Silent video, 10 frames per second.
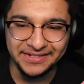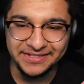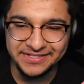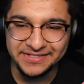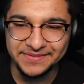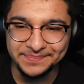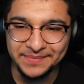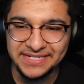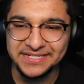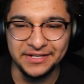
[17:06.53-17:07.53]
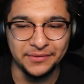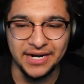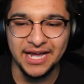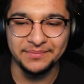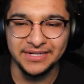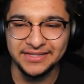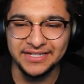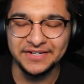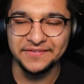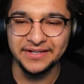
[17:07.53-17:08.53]
this is basically what happened at
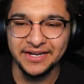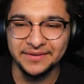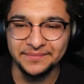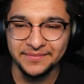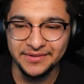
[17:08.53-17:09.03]
the end of the game.